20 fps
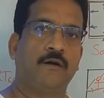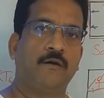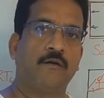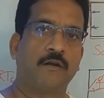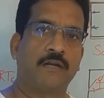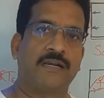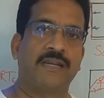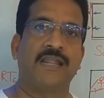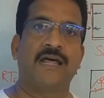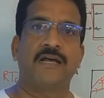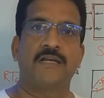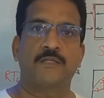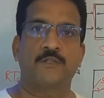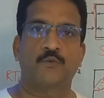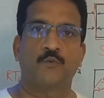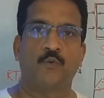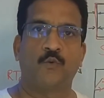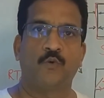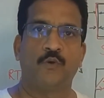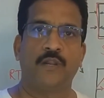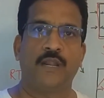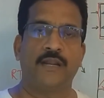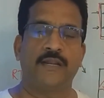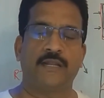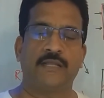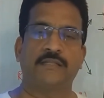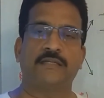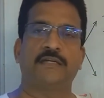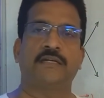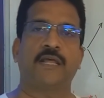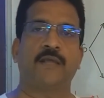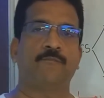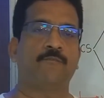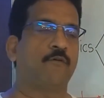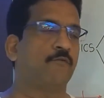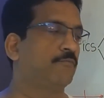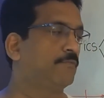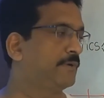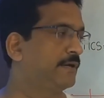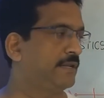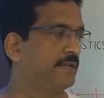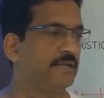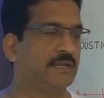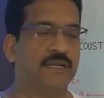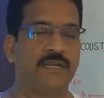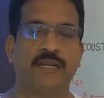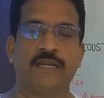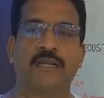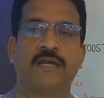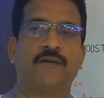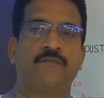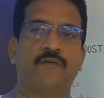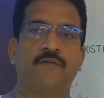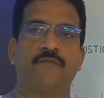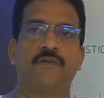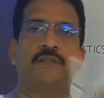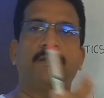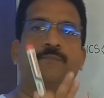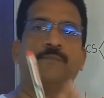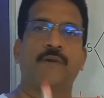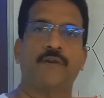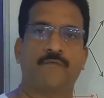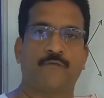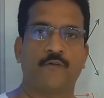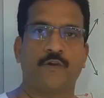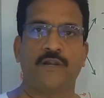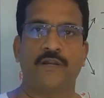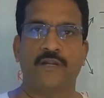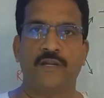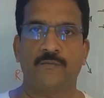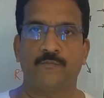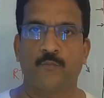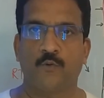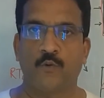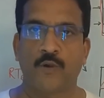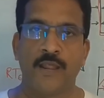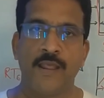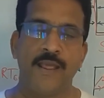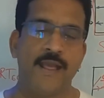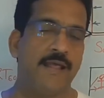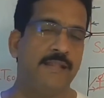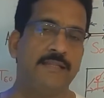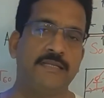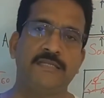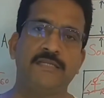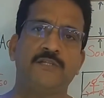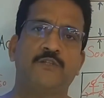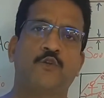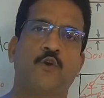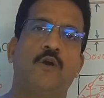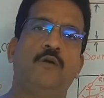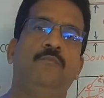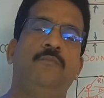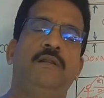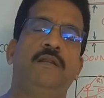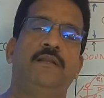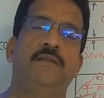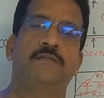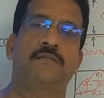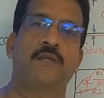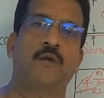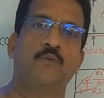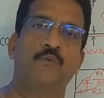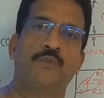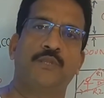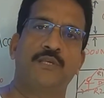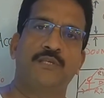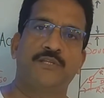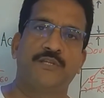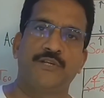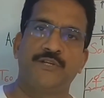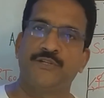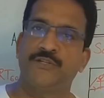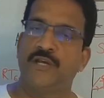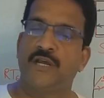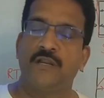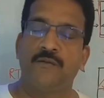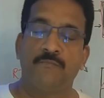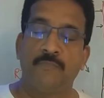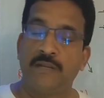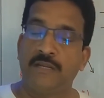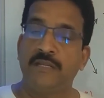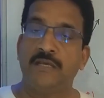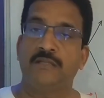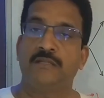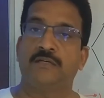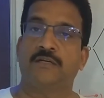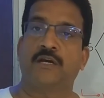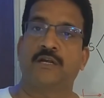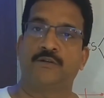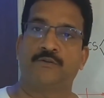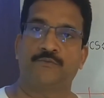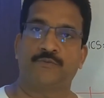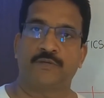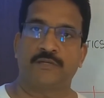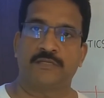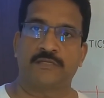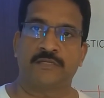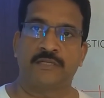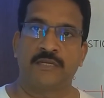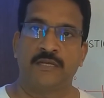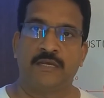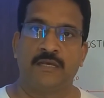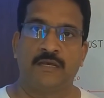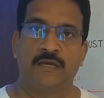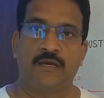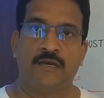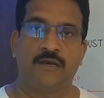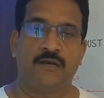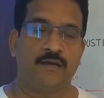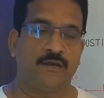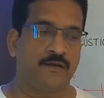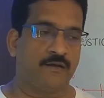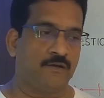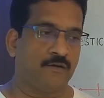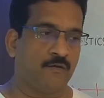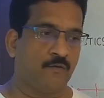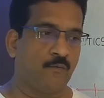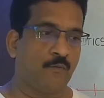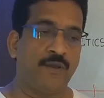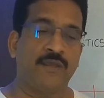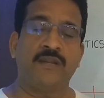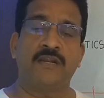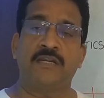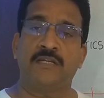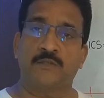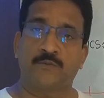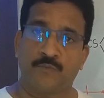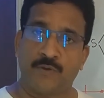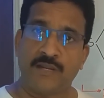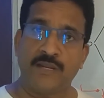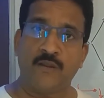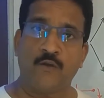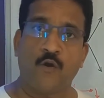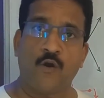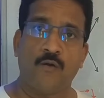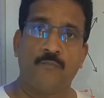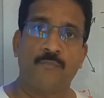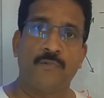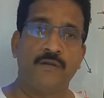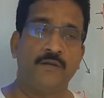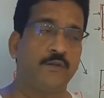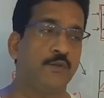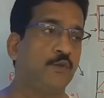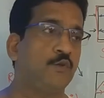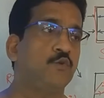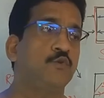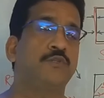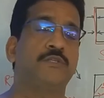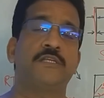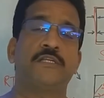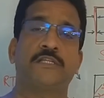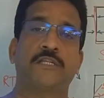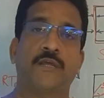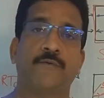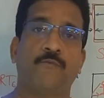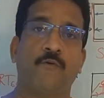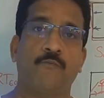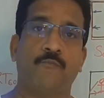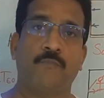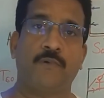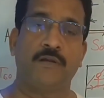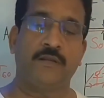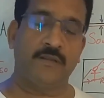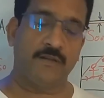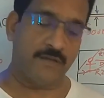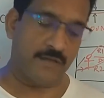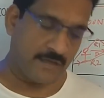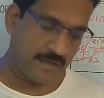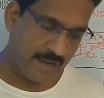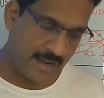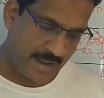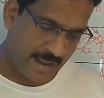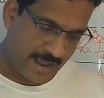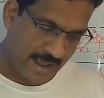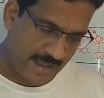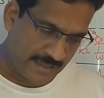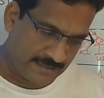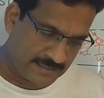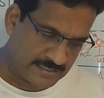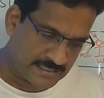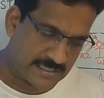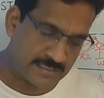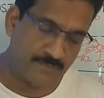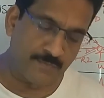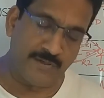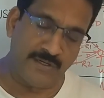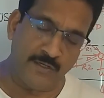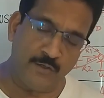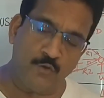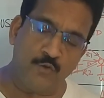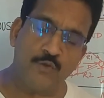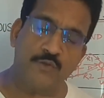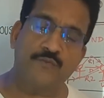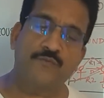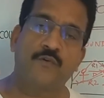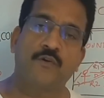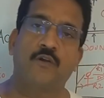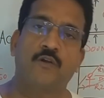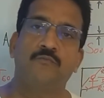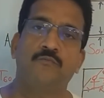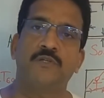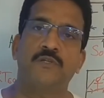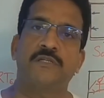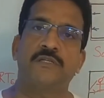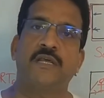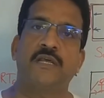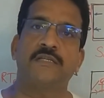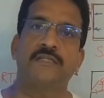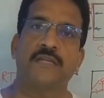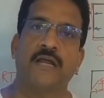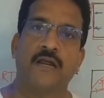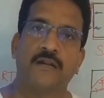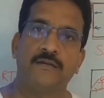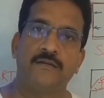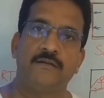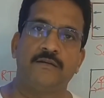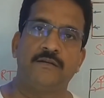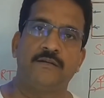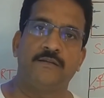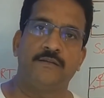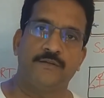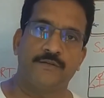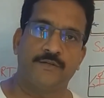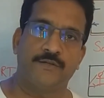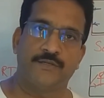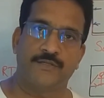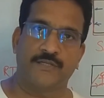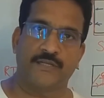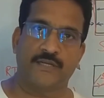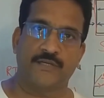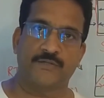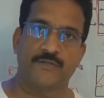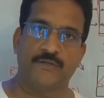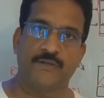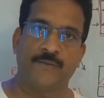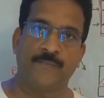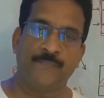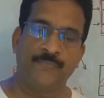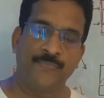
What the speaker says: glass wool and other type of material and cover with a perforated board. And this is common in Southeast Asia and many other countries where it is very common to use this type of material, and this has been used for almost last 100 years actually.